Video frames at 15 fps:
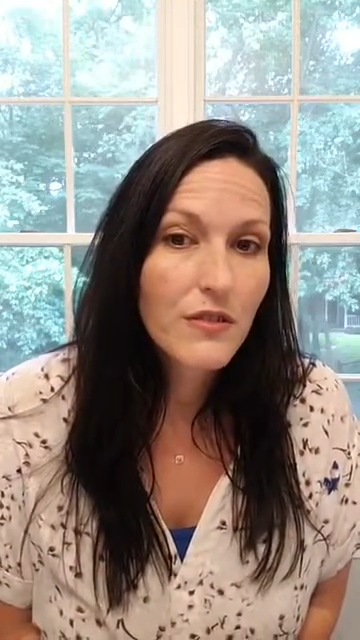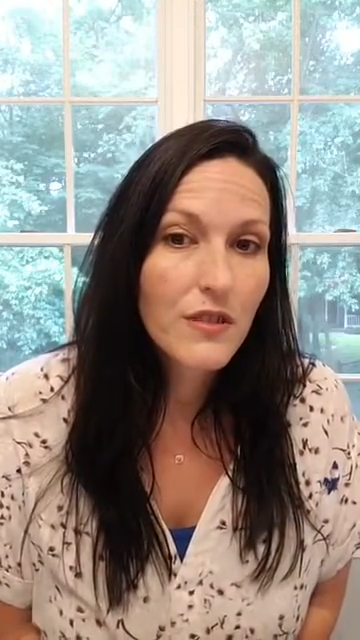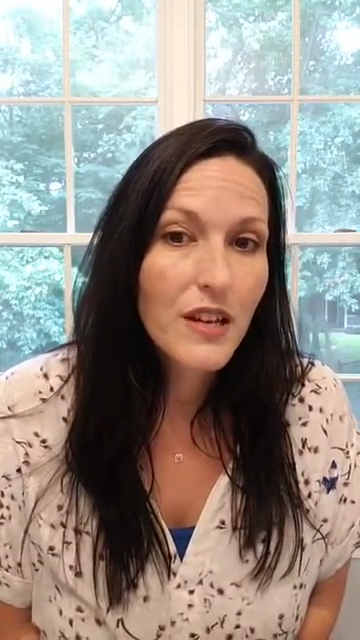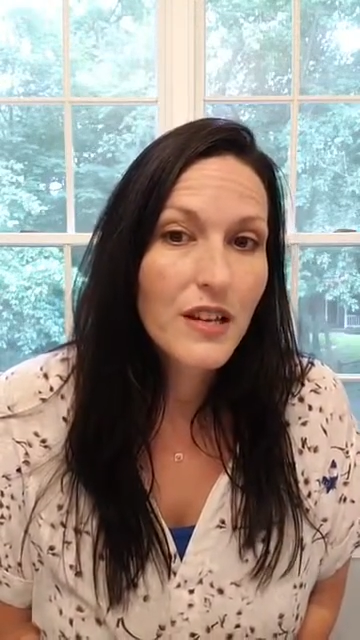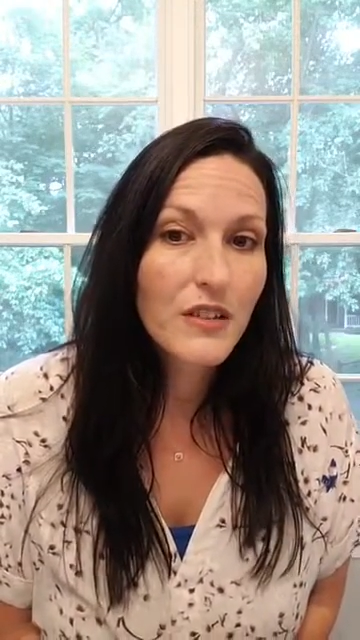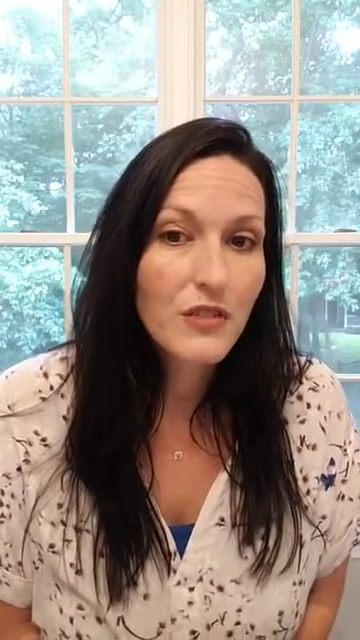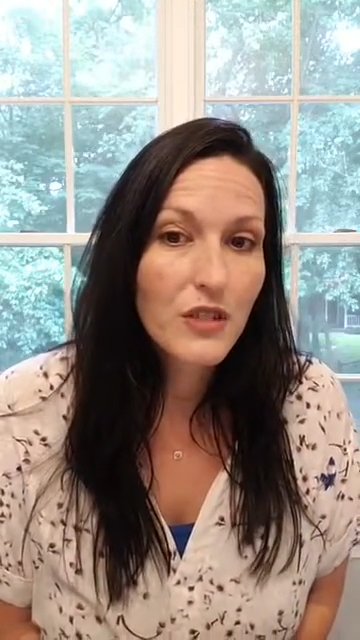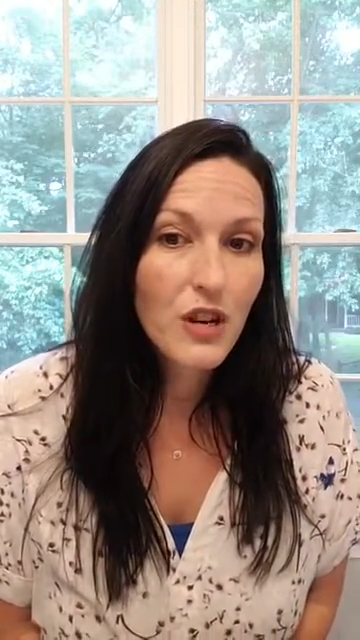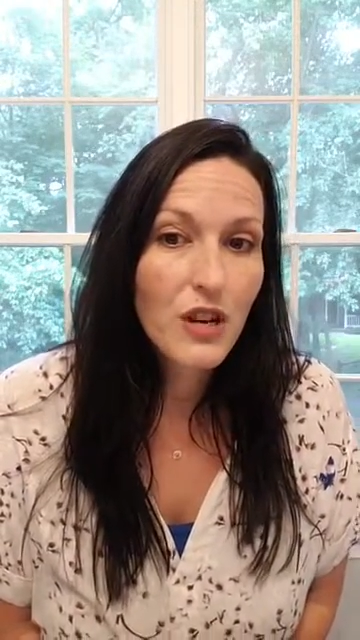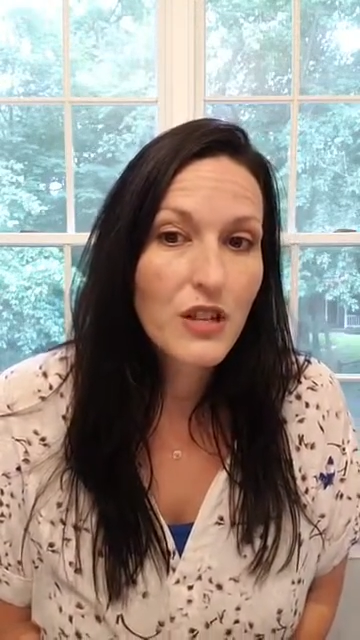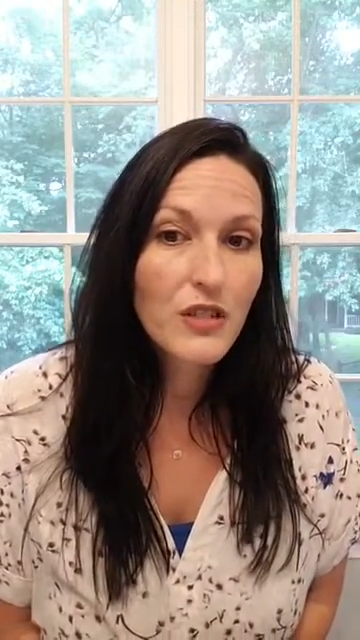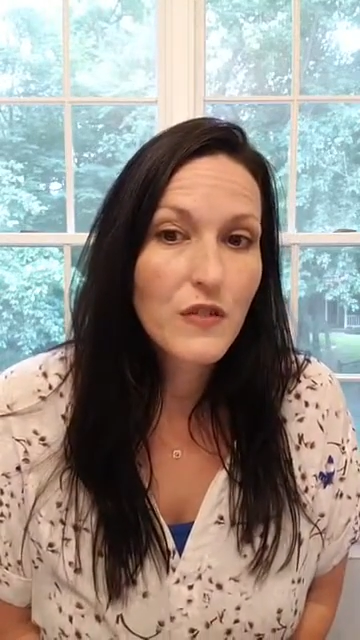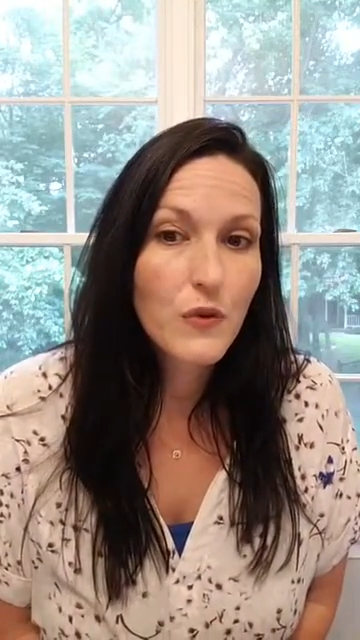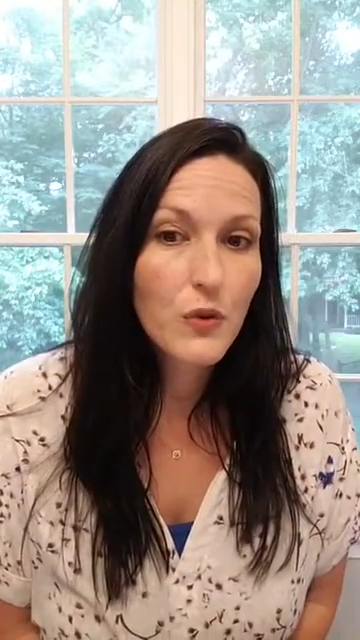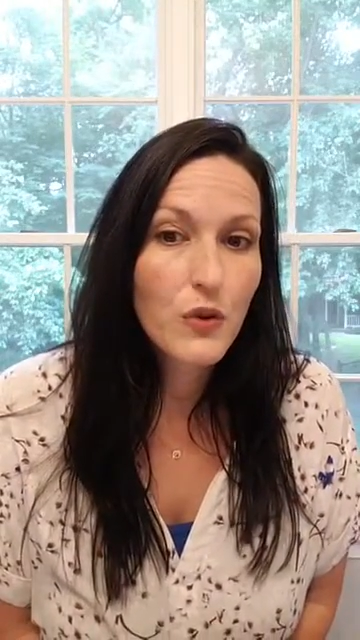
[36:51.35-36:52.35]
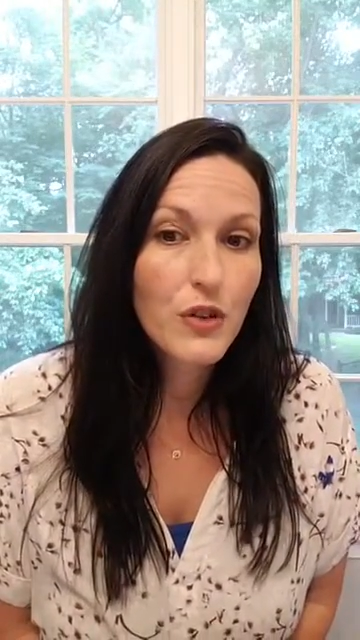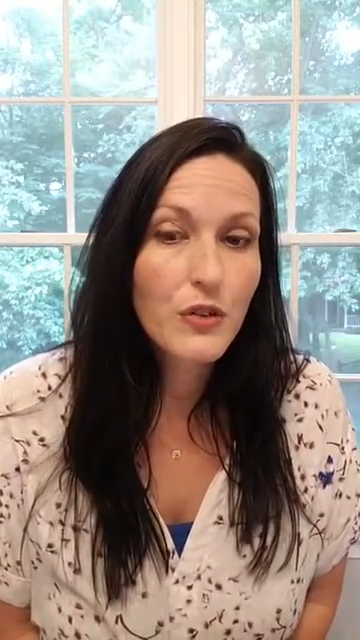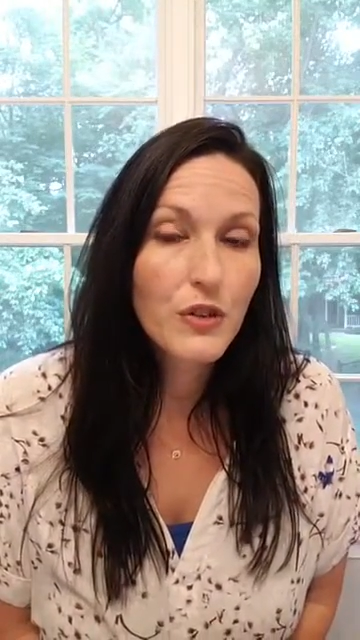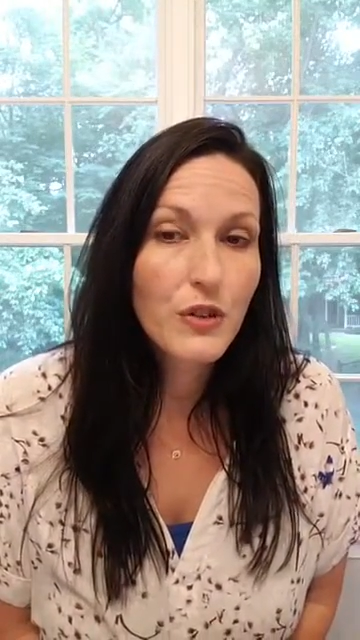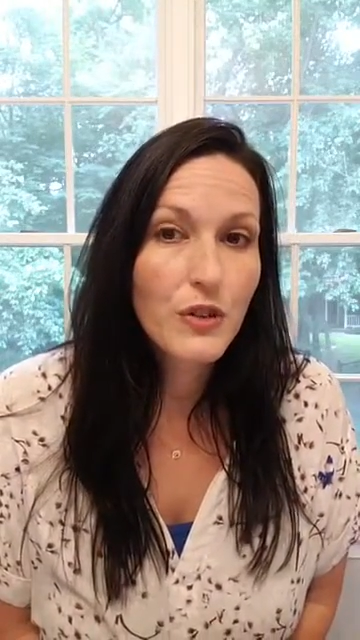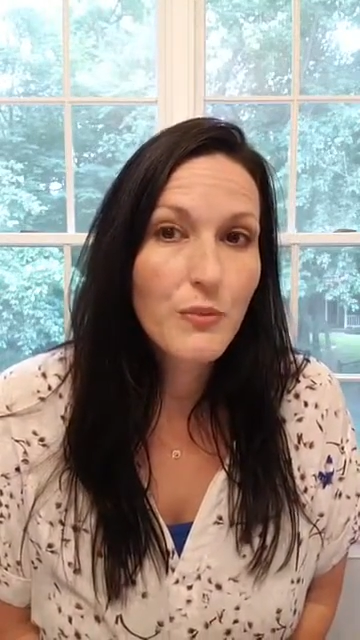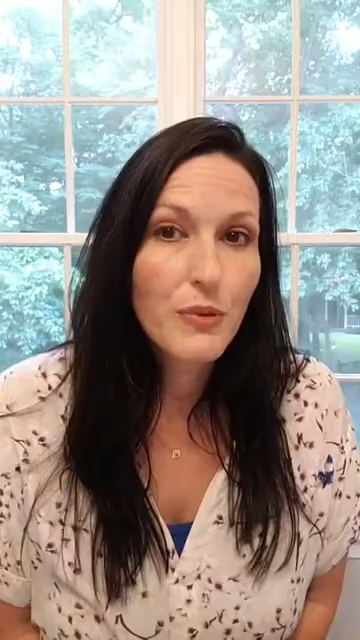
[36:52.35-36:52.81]
And if God's for you,
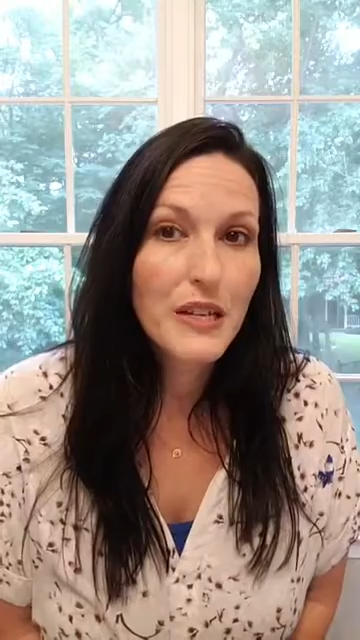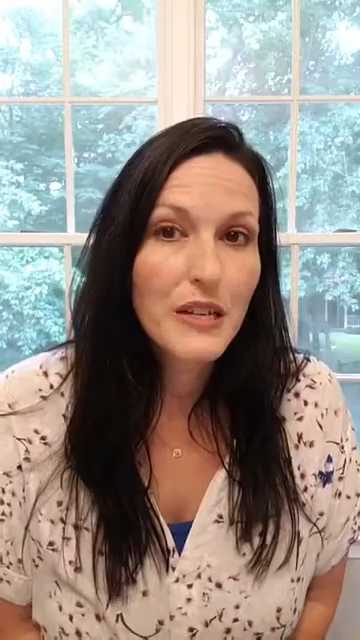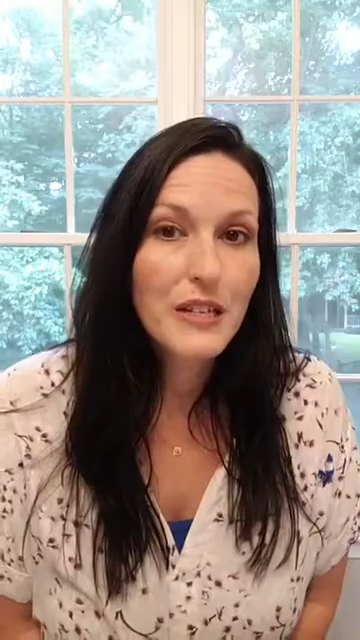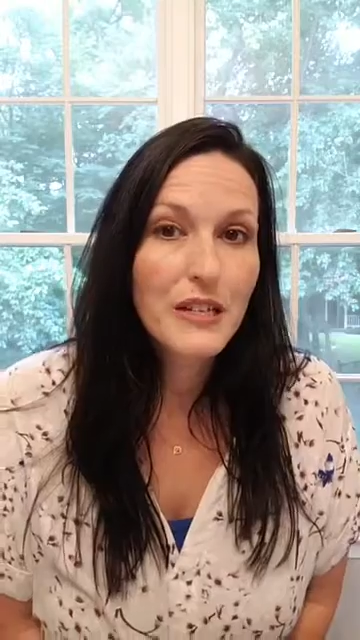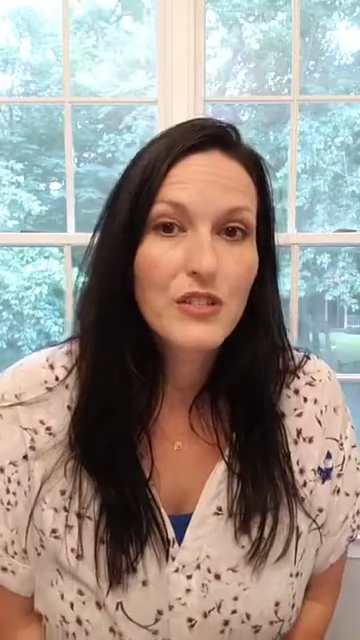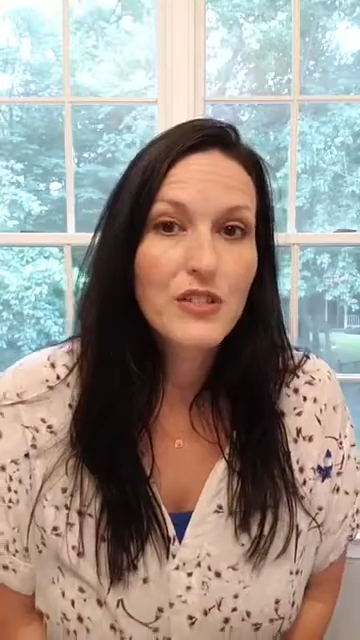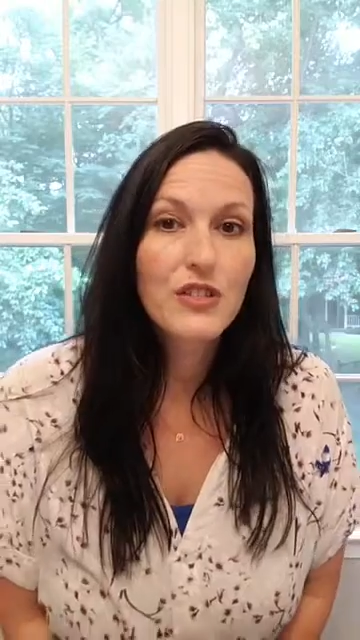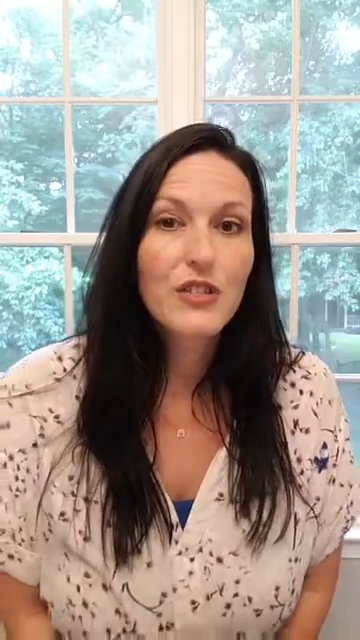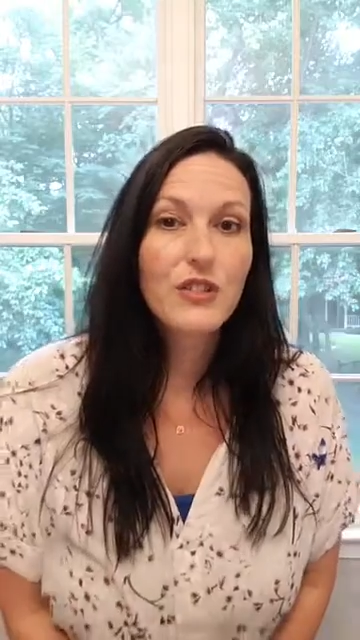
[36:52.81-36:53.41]
He could be against